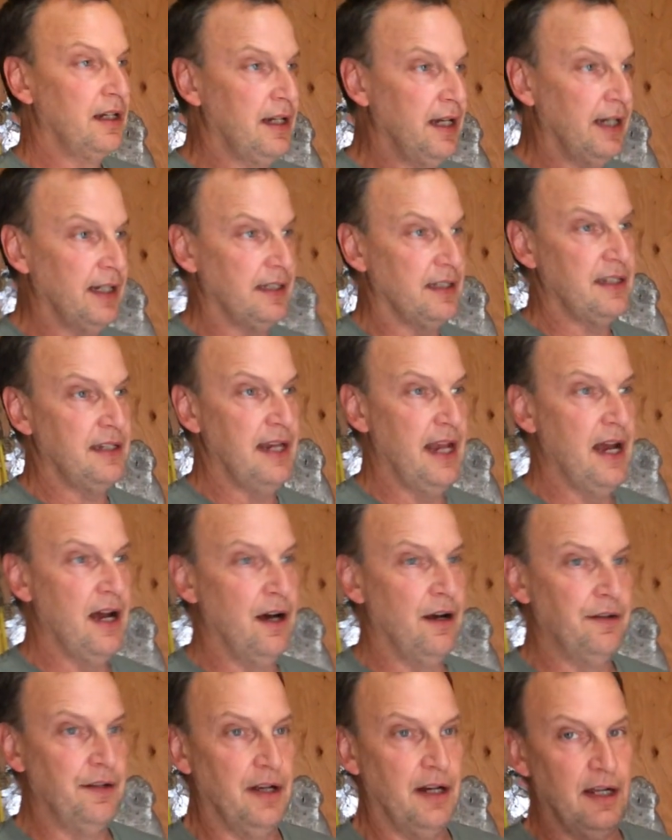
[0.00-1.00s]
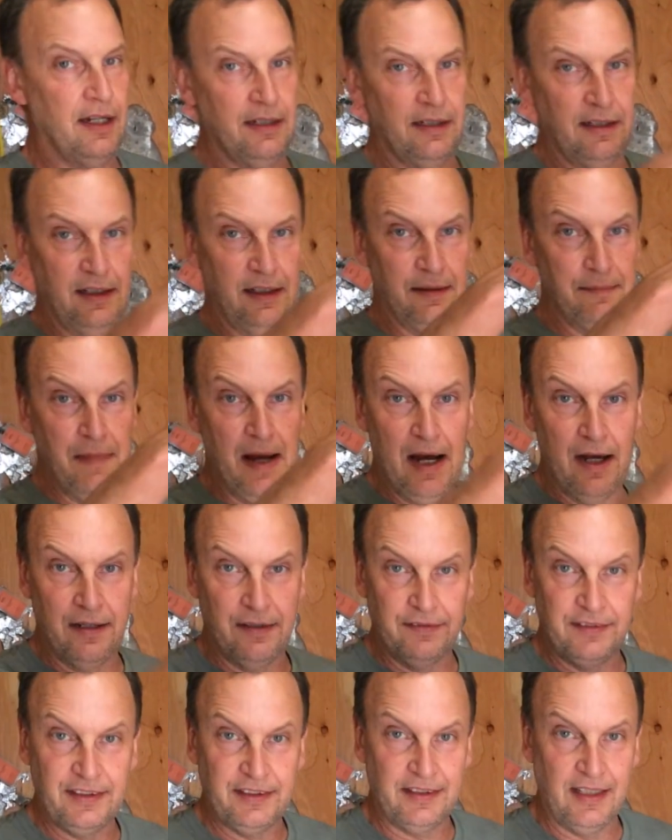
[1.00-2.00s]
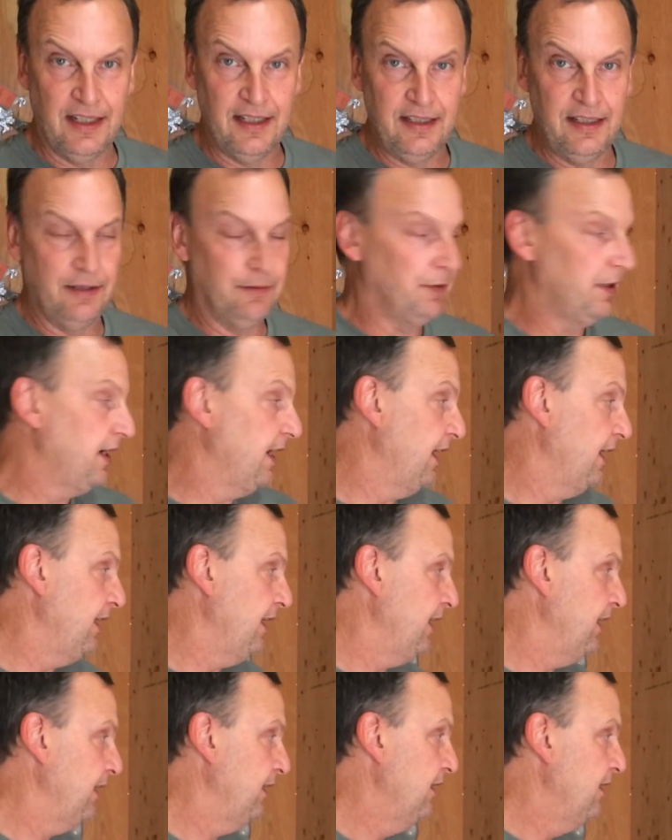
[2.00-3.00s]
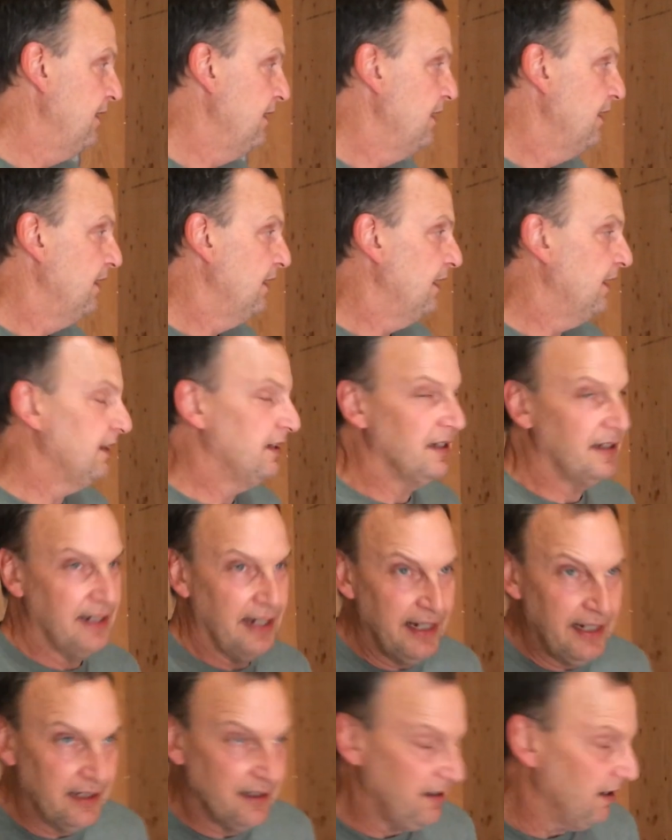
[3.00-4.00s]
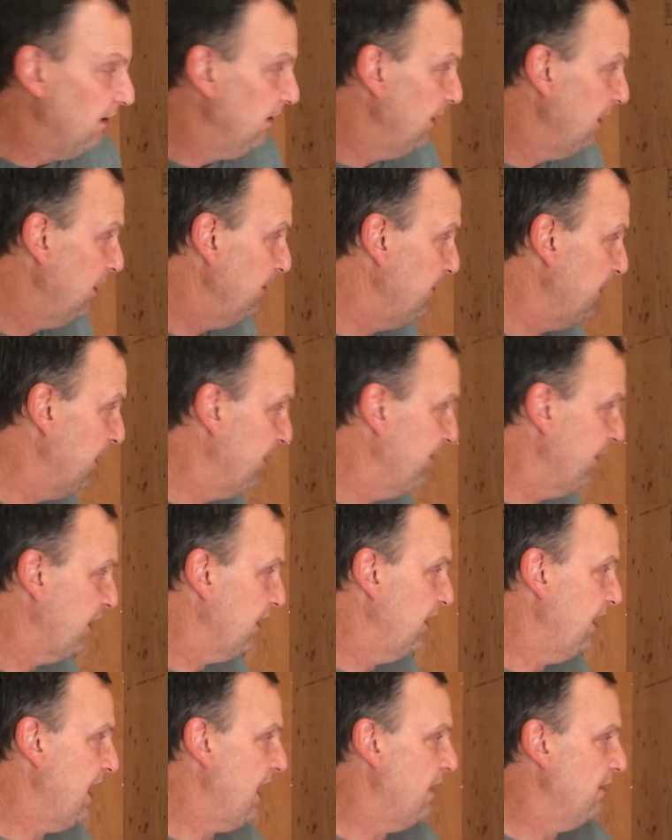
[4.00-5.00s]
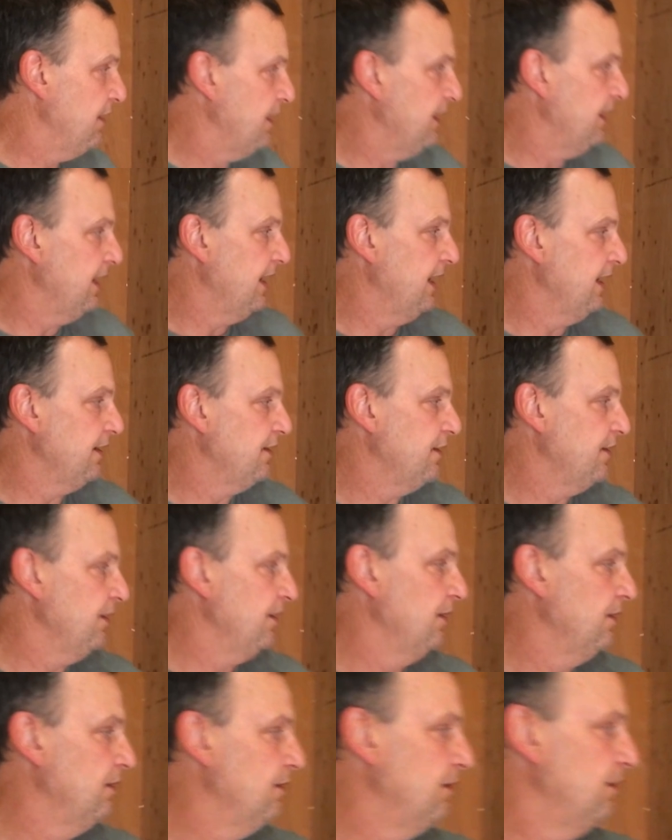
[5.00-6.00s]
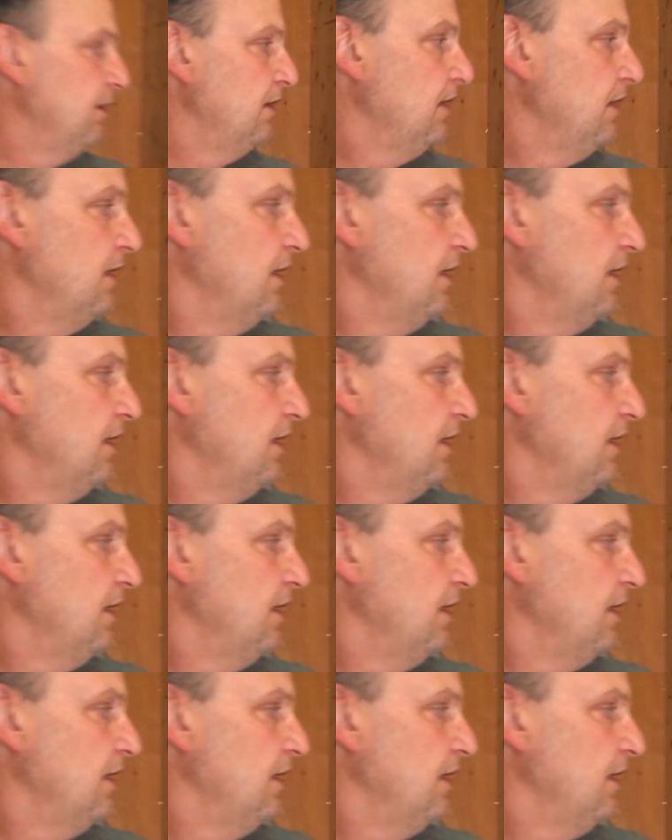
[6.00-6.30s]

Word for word: cuts down on the amount of sun that we're getting. And today is a little bit of a cloudy day too.